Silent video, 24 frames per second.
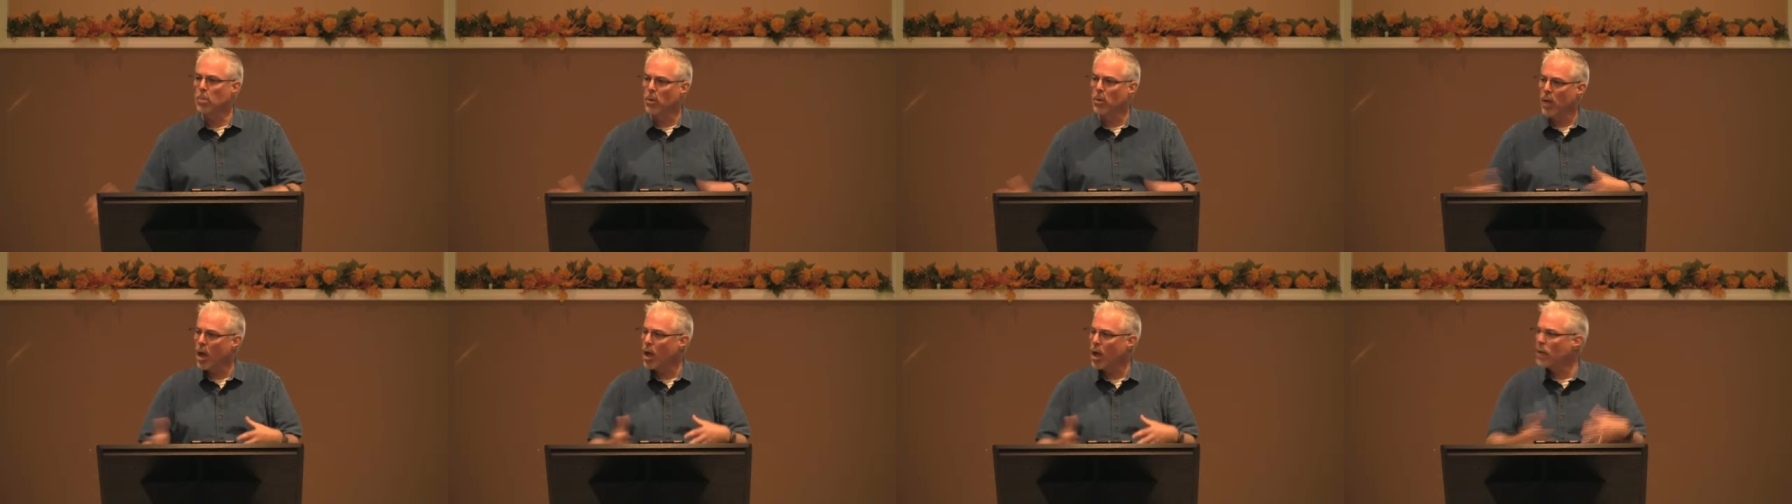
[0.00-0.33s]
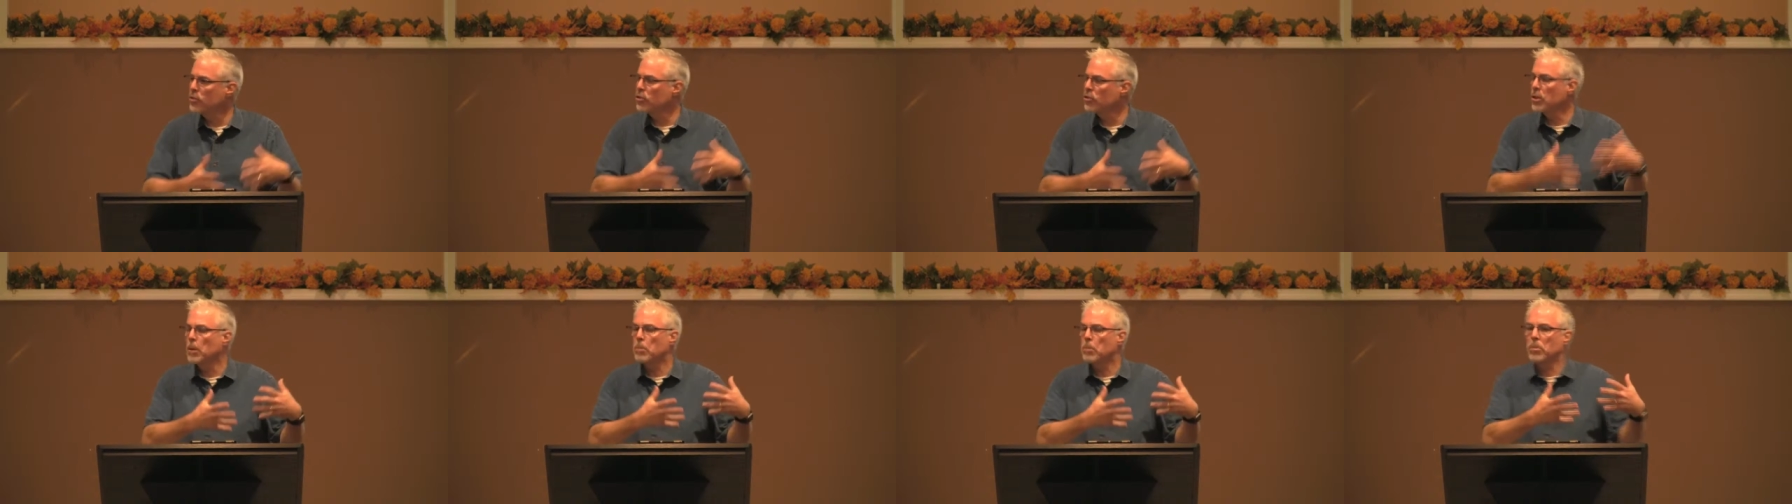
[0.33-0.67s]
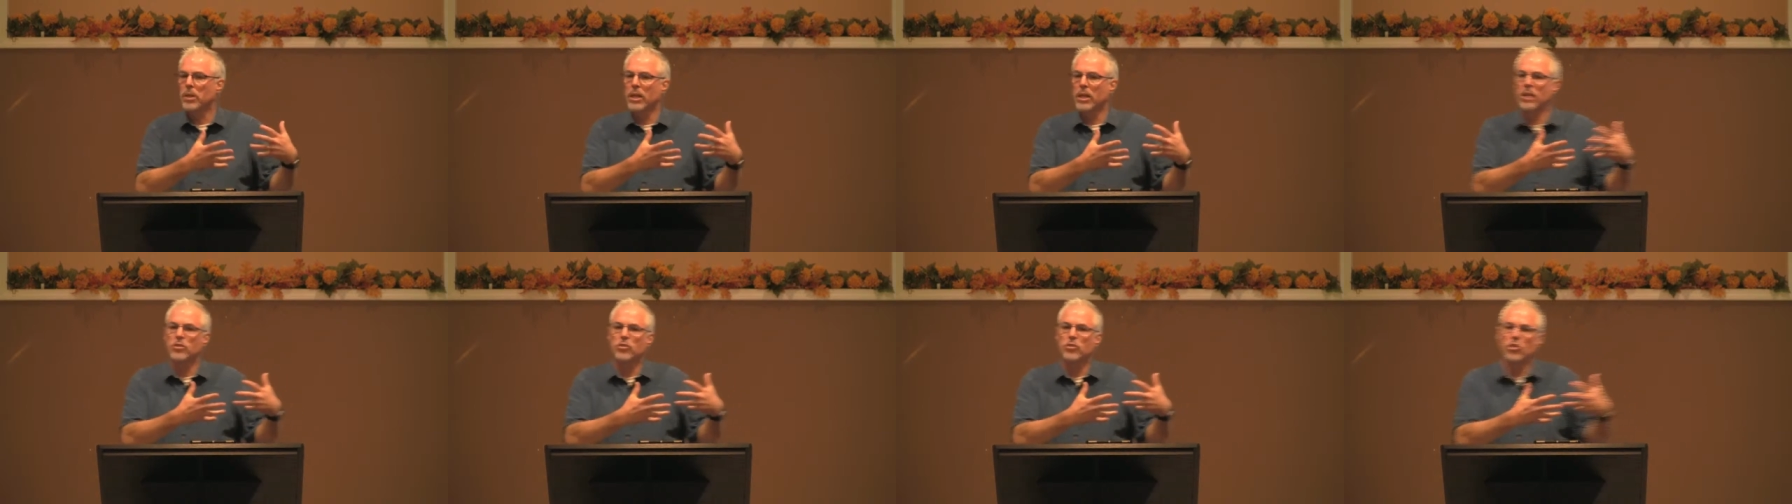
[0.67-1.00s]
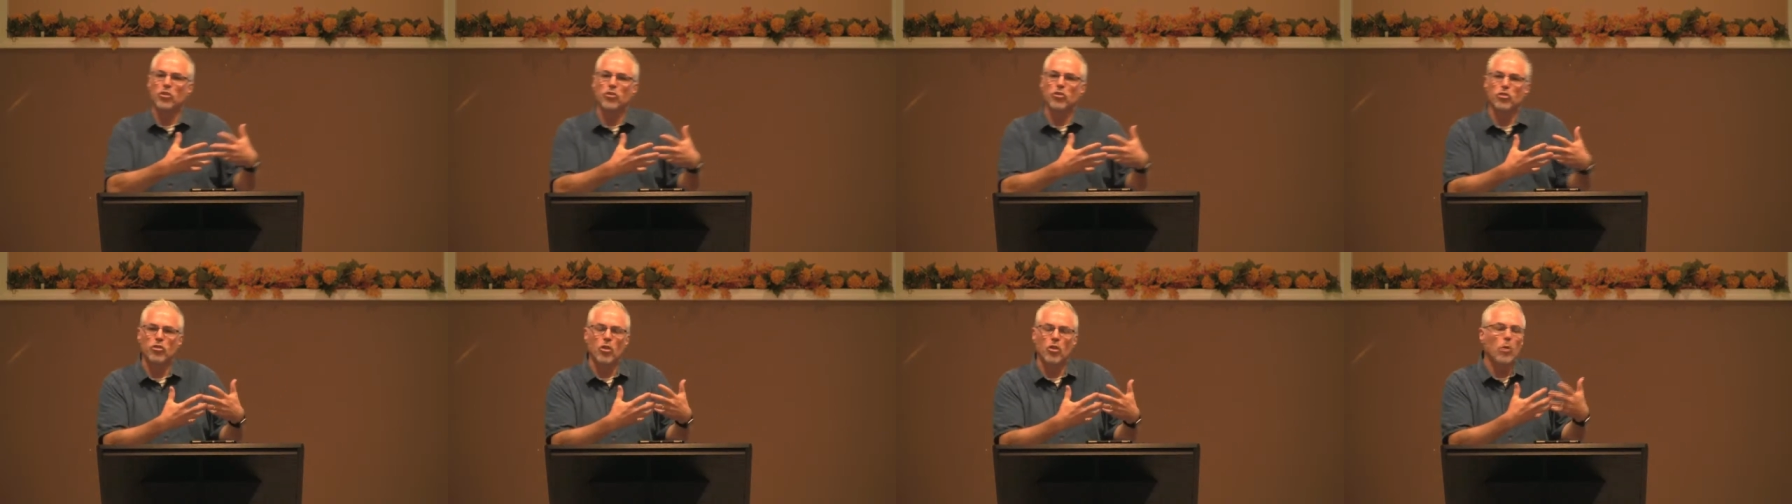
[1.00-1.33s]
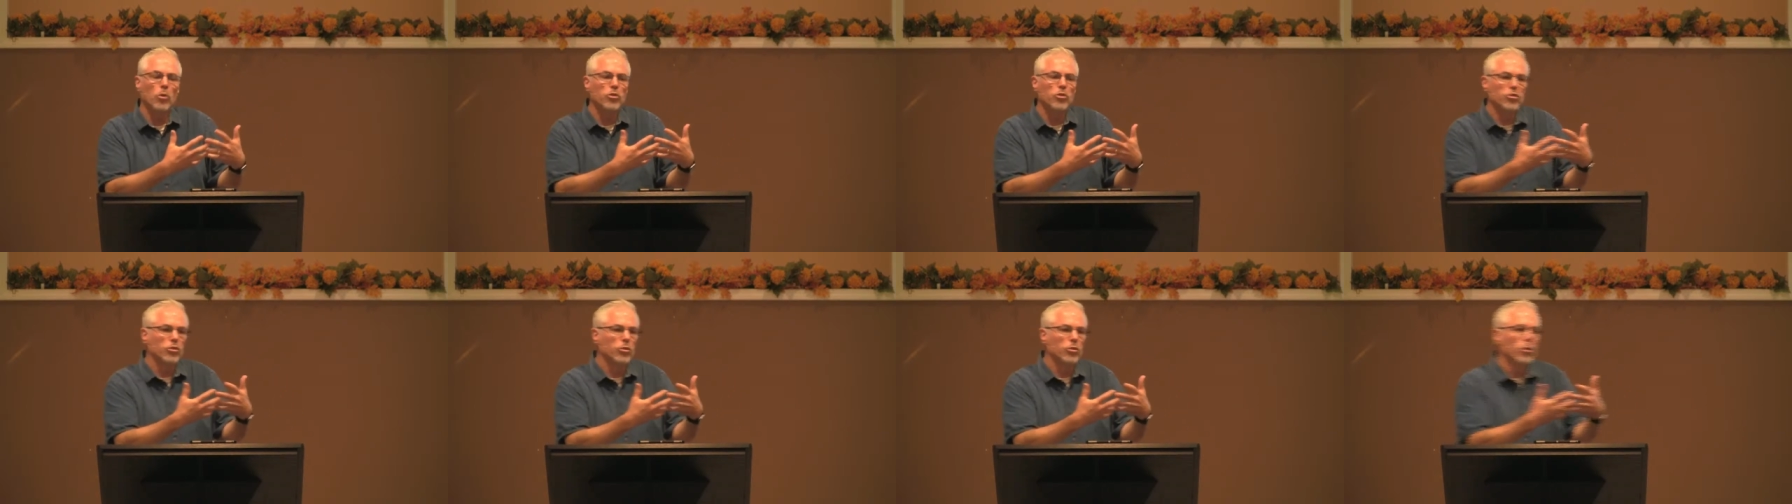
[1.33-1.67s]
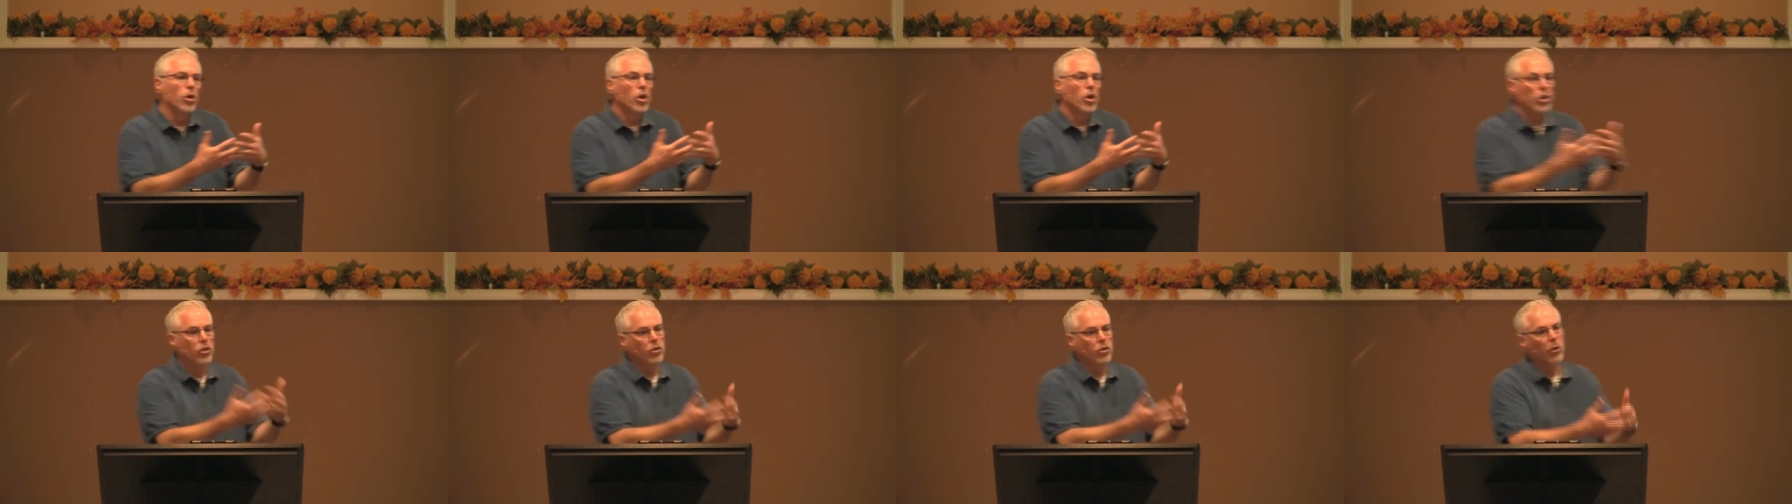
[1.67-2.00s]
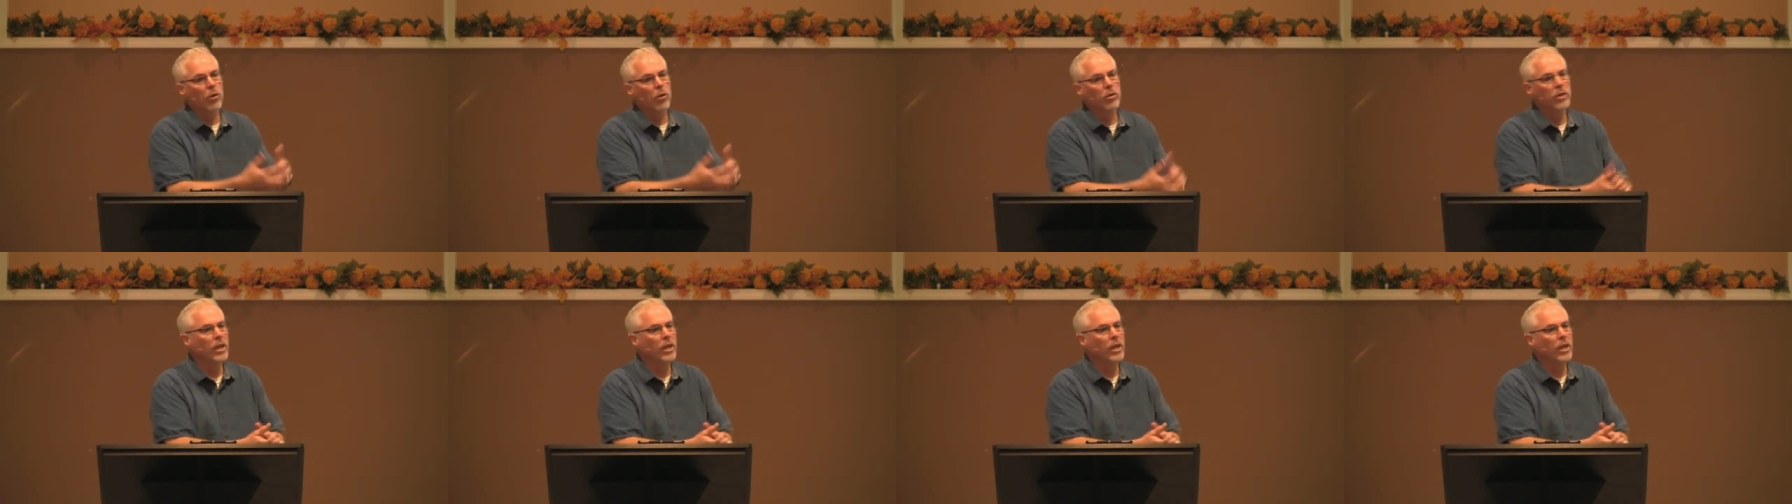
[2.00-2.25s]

belongs in a place that shows you your